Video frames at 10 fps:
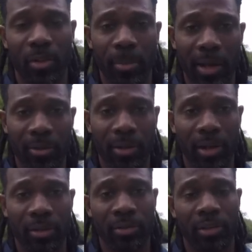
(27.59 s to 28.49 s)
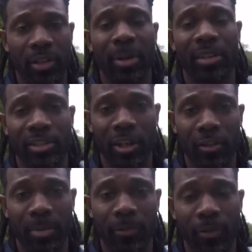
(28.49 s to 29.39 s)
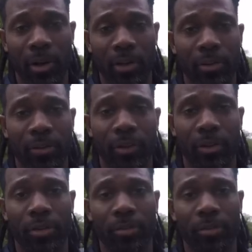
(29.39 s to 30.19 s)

you a background of myself before I go any further.